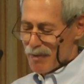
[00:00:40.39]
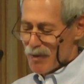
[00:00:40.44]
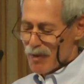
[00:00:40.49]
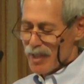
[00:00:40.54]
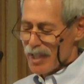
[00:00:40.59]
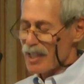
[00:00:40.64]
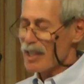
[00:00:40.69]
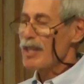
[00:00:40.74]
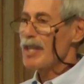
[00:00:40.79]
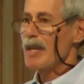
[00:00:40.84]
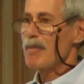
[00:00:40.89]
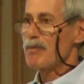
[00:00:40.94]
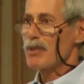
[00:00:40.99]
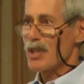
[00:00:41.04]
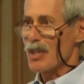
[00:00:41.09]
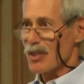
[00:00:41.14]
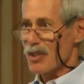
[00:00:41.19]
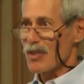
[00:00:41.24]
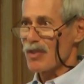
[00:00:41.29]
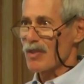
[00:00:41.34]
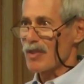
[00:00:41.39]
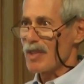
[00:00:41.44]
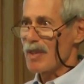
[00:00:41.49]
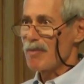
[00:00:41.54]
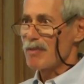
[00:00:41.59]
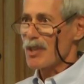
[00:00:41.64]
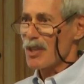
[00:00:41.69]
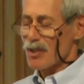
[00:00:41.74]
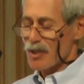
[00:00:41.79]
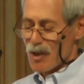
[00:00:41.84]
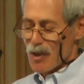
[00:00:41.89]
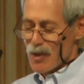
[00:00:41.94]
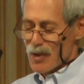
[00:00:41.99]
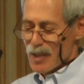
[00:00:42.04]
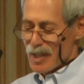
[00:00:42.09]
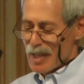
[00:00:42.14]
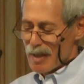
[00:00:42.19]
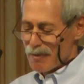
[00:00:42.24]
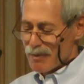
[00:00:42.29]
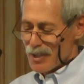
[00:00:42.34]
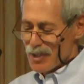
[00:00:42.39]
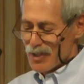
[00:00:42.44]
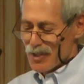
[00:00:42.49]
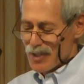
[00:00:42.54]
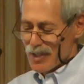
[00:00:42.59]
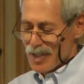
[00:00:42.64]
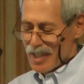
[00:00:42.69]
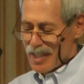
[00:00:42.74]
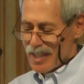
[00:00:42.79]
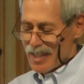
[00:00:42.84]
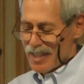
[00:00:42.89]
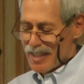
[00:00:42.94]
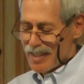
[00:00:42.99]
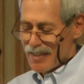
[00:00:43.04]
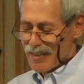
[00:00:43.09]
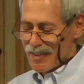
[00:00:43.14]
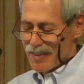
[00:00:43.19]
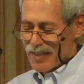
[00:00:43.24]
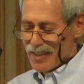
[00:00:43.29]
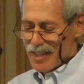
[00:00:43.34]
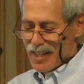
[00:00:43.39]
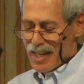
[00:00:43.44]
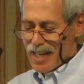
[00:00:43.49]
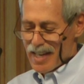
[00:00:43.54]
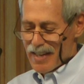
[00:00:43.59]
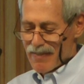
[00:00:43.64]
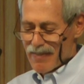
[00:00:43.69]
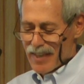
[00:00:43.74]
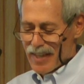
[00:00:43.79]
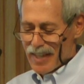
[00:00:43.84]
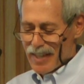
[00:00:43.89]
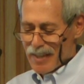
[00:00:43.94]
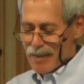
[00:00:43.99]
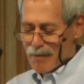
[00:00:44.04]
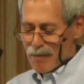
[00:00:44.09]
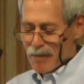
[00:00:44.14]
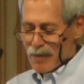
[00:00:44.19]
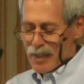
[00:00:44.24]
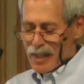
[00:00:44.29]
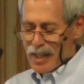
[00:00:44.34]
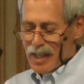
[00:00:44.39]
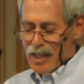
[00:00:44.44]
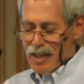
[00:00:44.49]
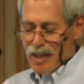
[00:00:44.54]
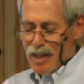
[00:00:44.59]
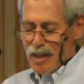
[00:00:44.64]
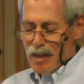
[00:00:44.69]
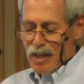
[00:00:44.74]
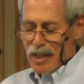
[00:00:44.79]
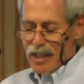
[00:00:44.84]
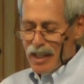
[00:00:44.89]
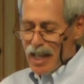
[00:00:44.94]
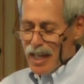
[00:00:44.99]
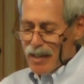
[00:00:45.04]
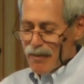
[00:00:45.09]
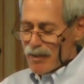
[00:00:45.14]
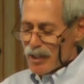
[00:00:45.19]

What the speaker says: It really keeps us going, keeps us alive. A lot of